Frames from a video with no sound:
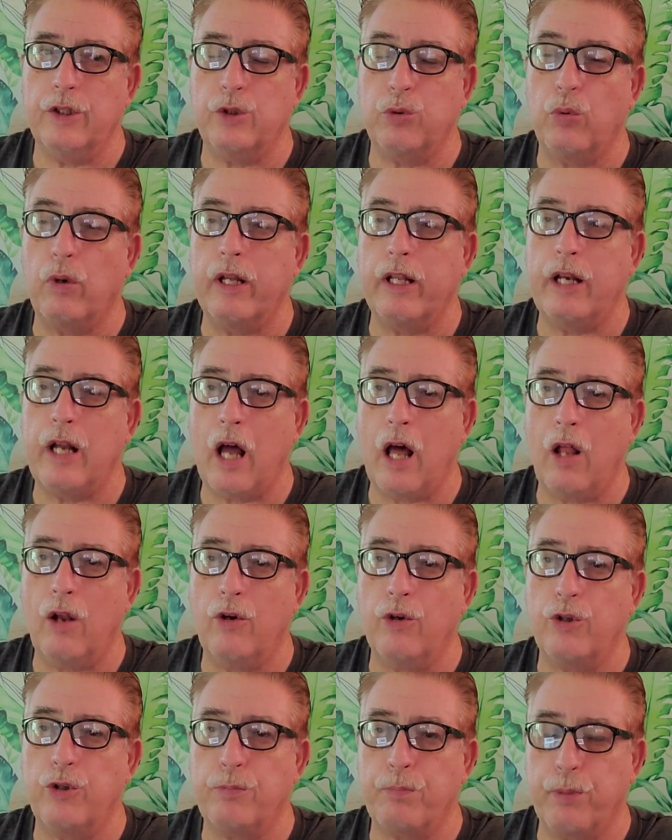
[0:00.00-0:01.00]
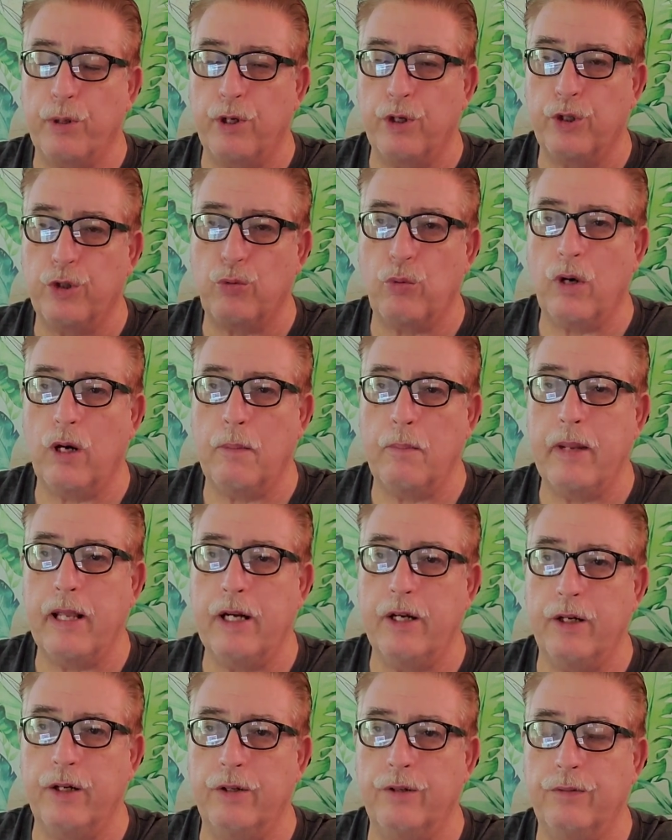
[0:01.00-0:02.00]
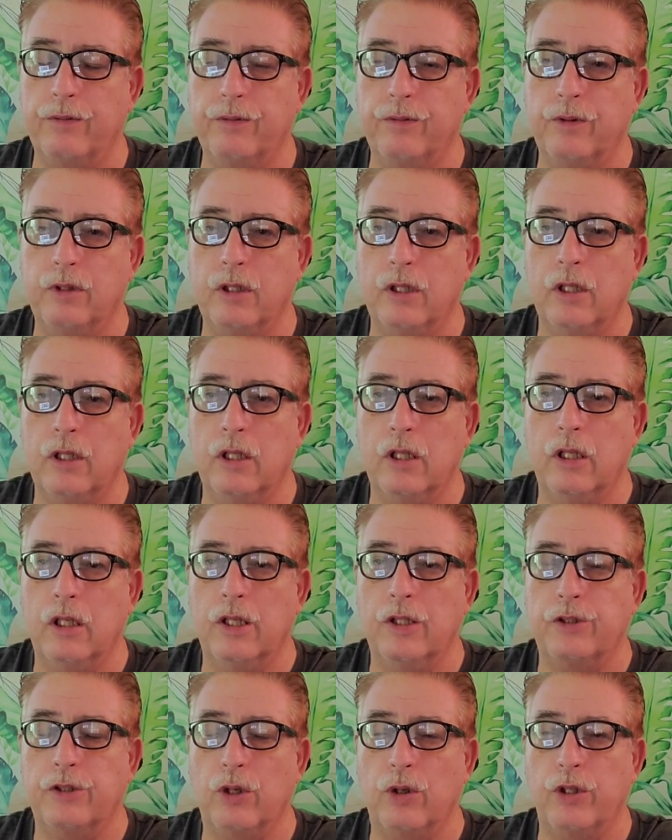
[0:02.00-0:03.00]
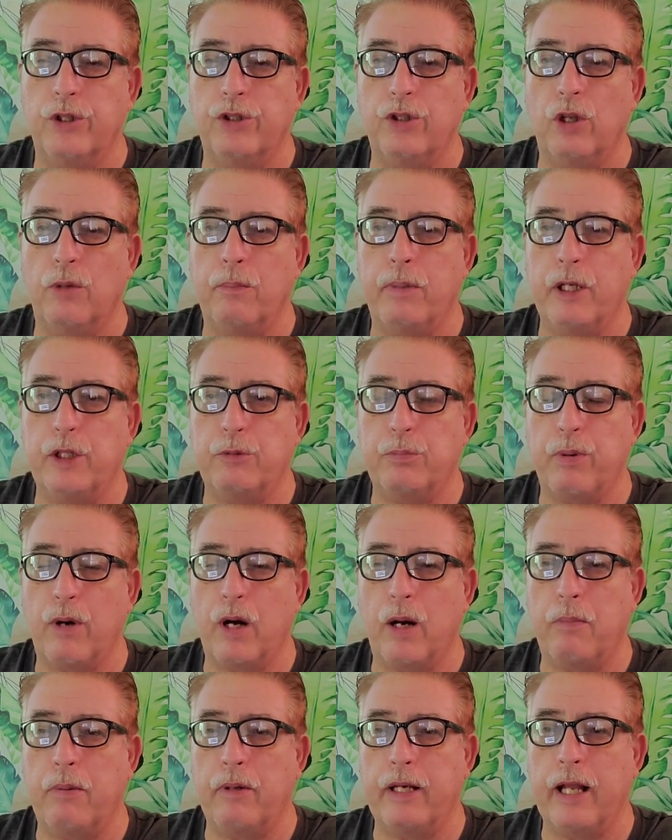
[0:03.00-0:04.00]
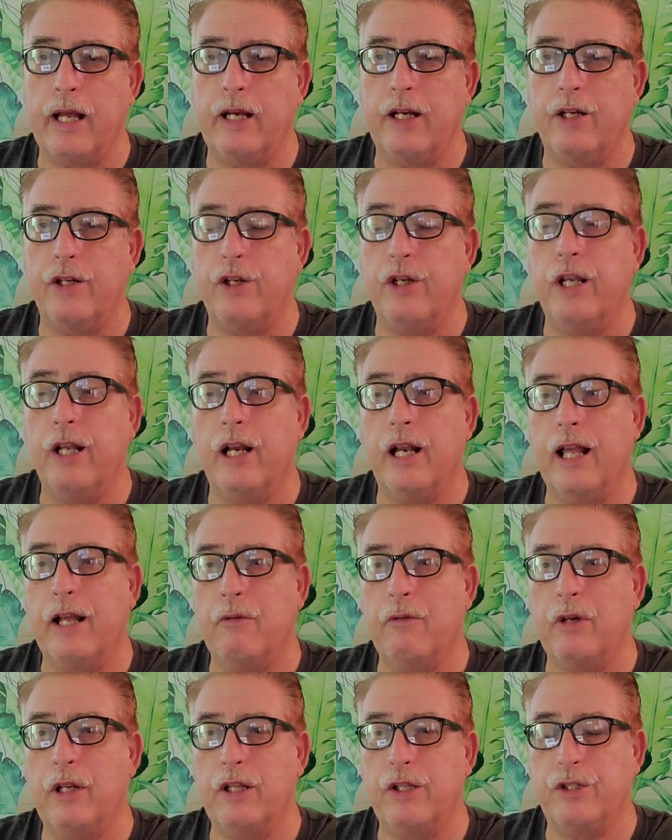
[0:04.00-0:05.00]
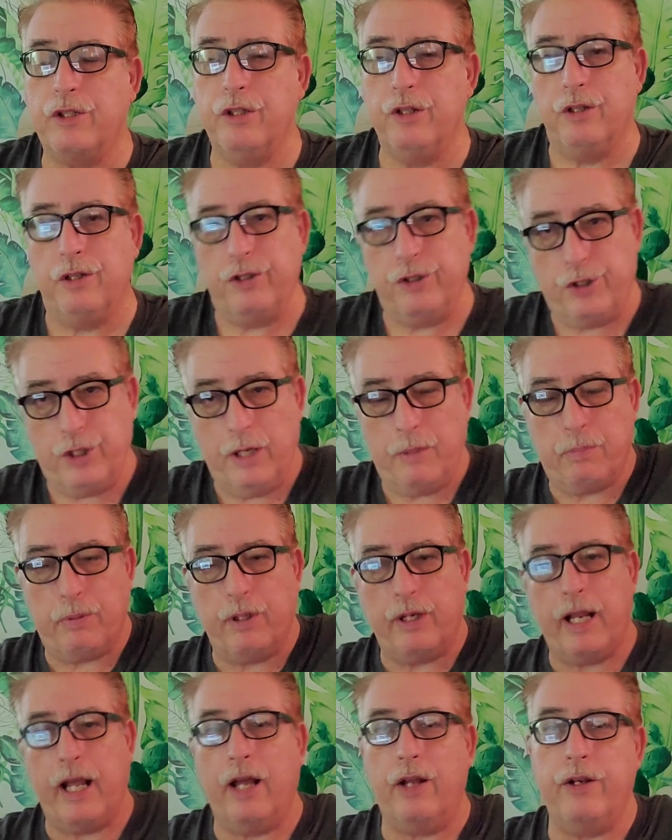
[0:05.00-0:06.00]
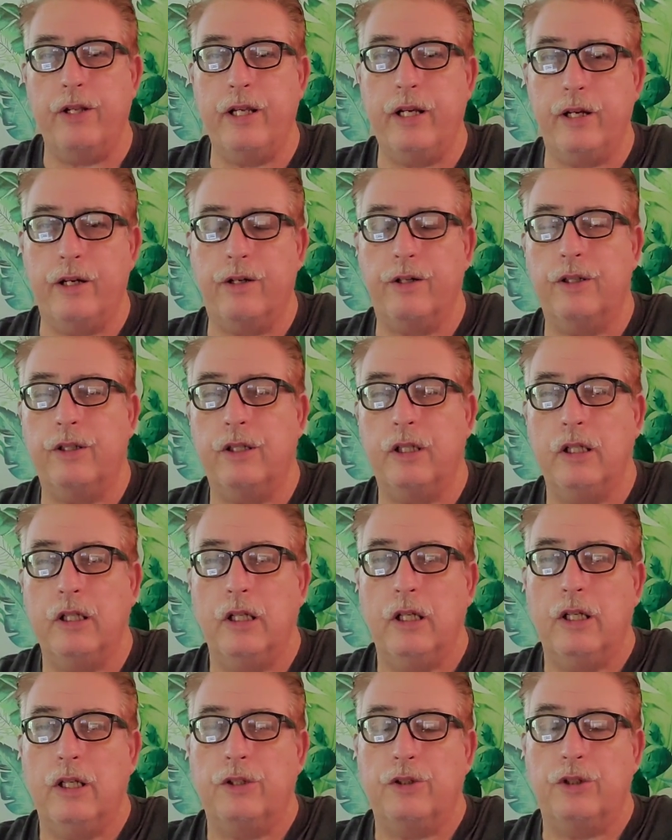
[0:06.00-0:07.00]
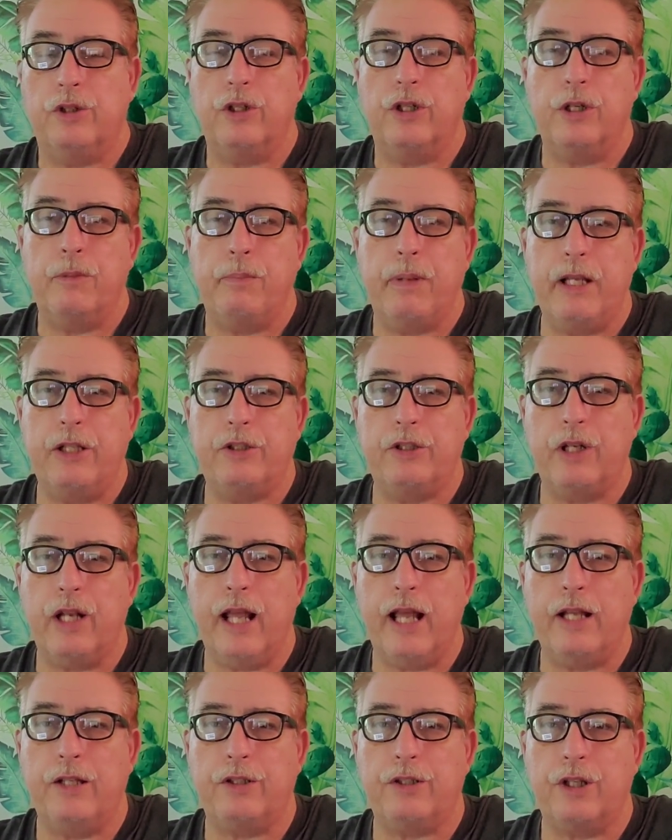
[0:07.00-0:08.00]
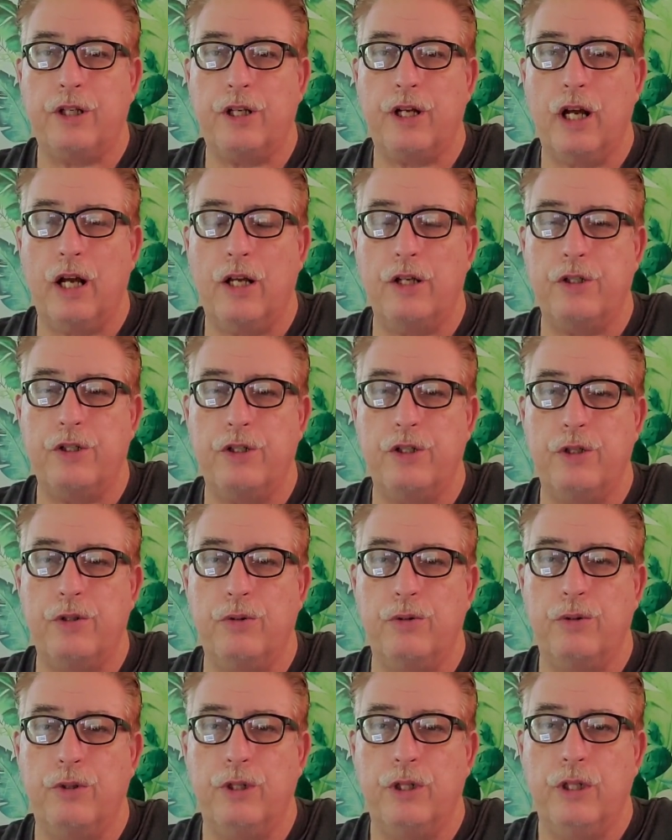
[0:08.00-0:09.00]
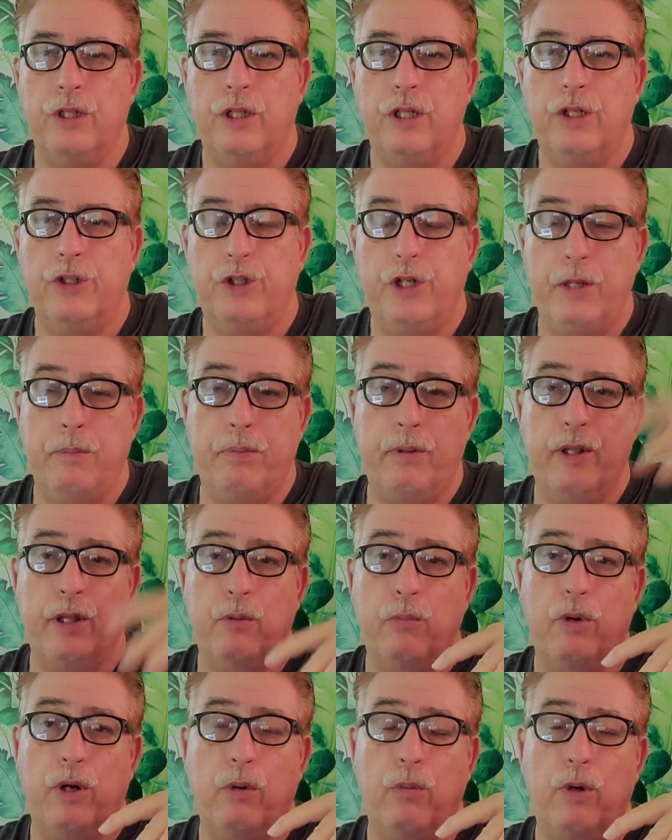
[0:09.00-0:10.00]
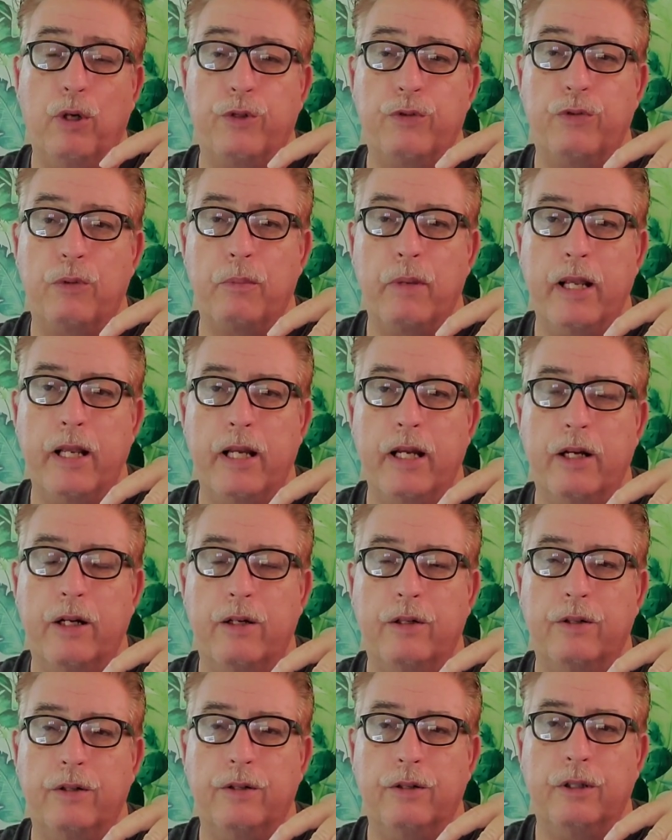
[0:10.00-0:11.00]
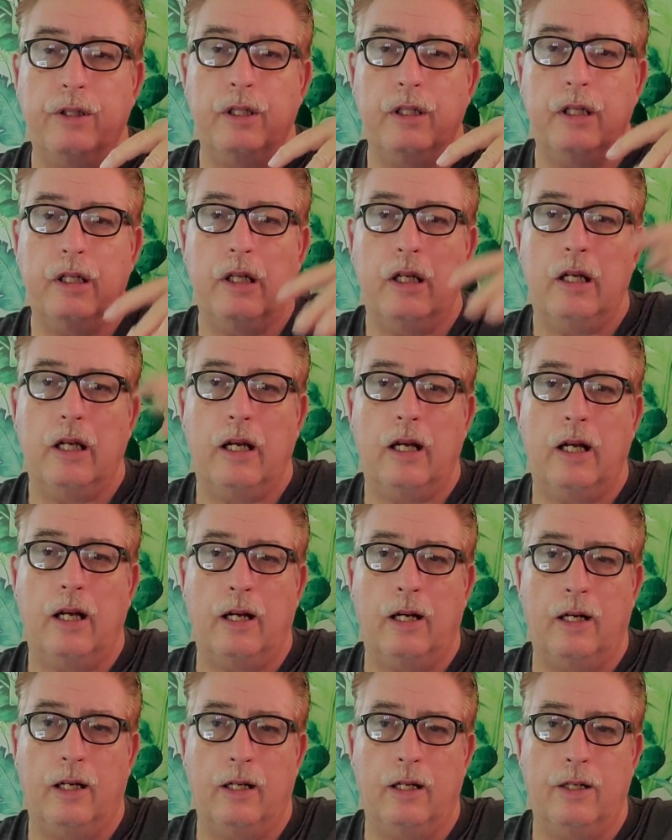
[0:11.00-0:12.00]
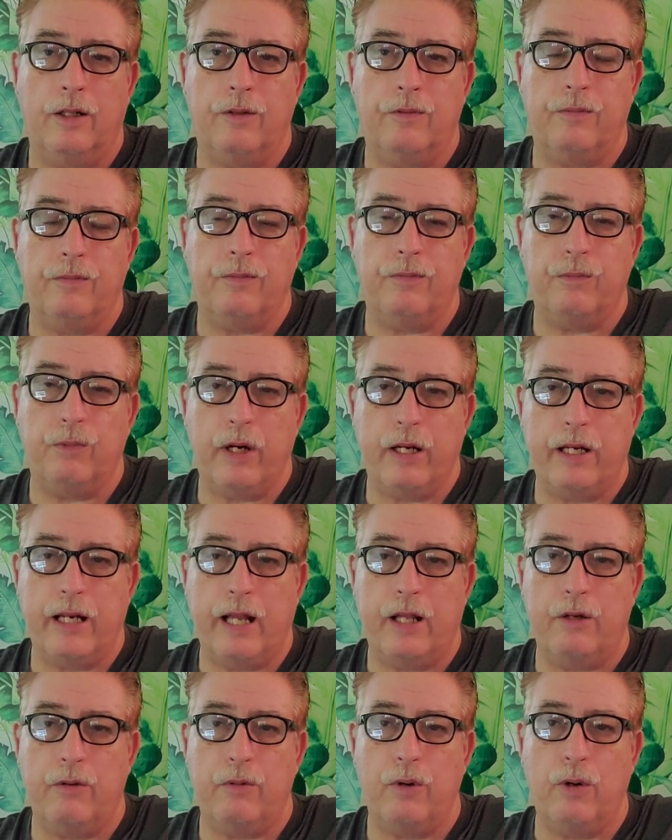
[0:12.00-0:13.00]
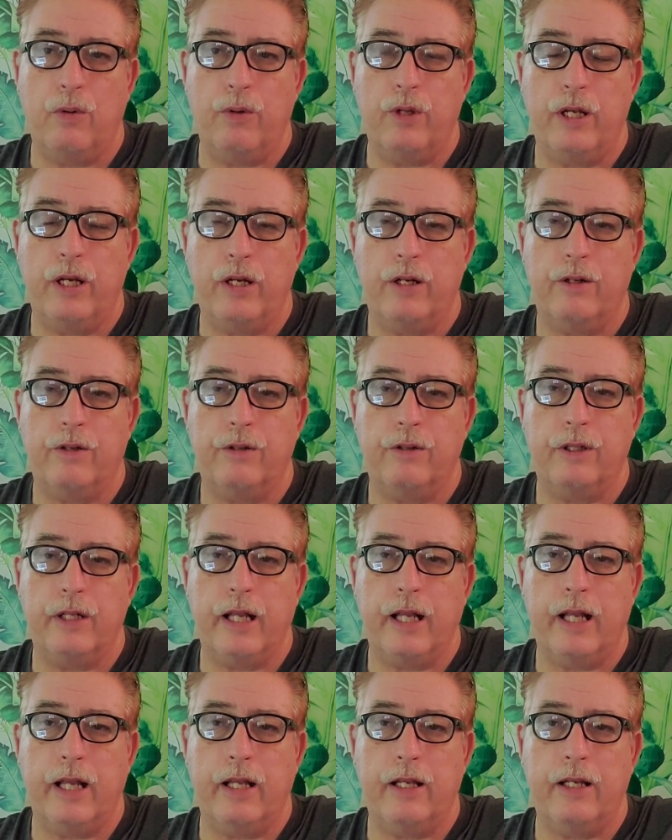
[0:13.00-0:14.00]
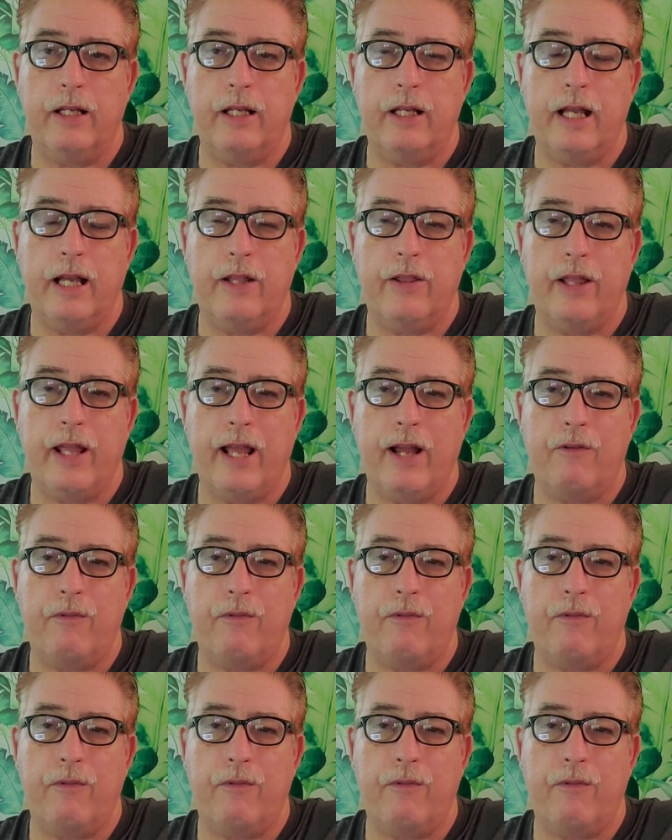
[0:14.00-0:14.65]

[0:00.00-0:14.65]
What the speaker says: $20 per square meter. So he sold a piece of property down here. You get land really cheaper down here. So a good piece of land is going to cost you cheaper than what it was for me here, right down the road here. And they